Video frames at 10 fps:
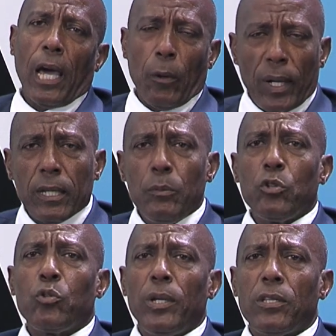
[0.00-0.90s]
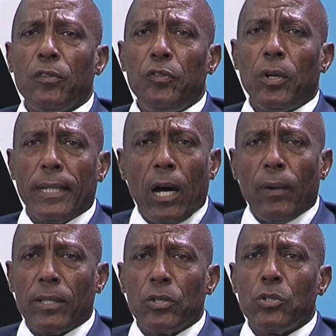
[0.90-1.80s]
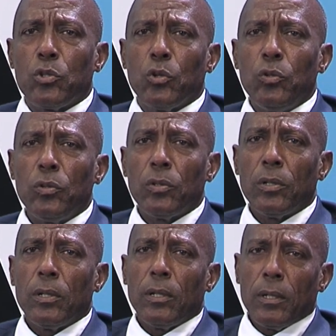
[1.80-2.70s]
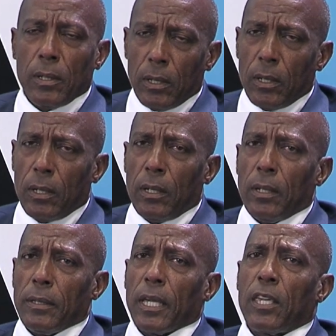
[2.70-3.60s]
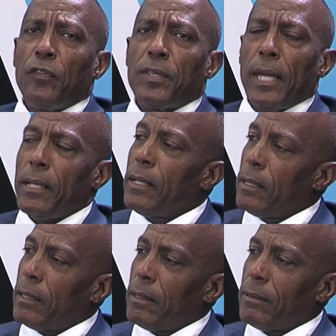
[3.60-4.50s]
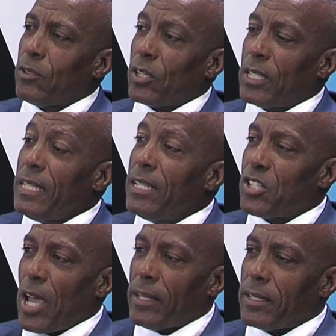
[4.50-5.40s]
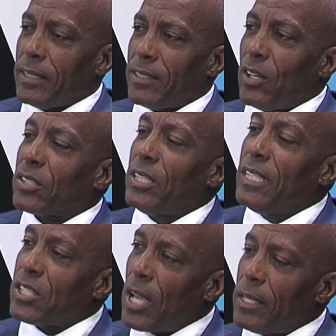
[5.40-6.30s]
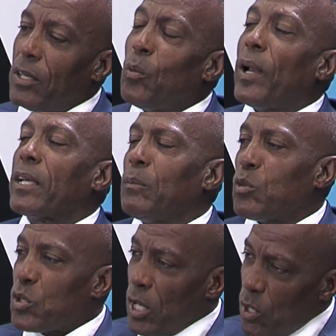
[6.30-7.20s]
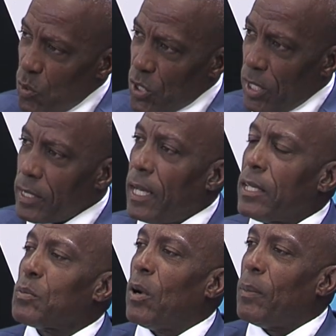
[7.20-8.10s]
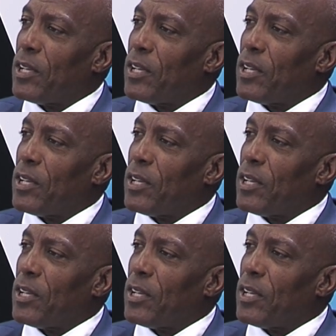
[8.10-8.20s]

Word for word: I welcome you to interview, and now I turn to the gifted Dr. Neil Chaitan. Dr. Neil Chaitan, welcome to St. Lucia. Tell thank, us more